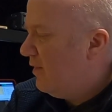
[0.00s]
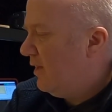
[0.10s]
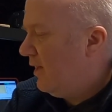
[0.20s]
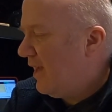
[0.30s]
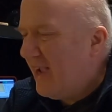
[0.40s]

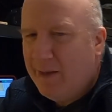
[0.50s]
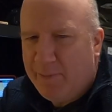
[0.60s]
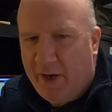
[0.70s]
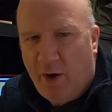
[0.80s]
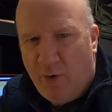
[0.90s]
the
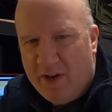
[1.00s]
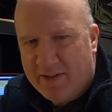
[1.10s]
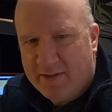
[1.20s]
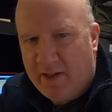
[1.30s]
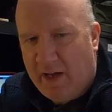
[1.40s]

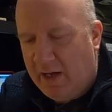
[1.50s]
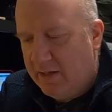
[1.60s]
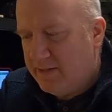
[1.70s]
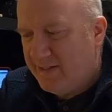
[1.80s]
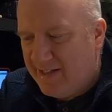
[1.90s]
APRS
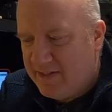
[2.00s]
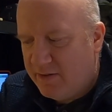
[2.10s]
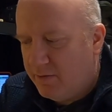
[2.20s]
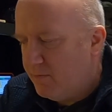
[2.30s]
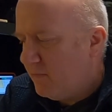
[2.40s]

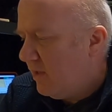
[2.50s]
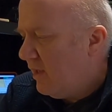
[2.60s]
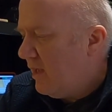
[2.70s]
system